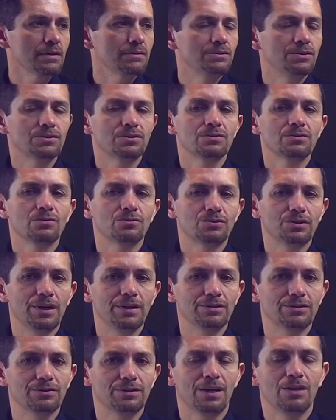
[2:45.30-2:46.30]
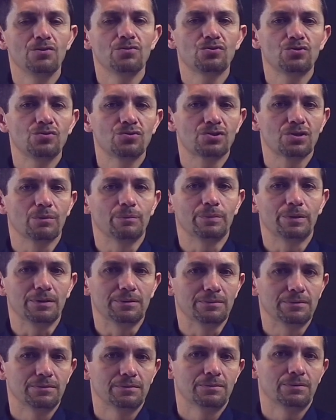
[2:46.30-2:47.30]
Just a notation. Get used to something.
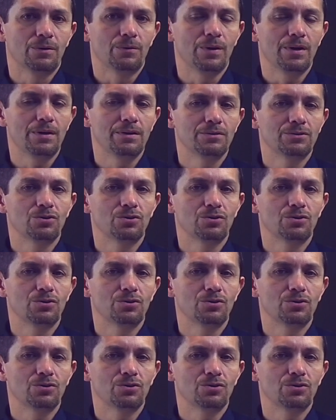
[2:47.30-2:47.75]
All right?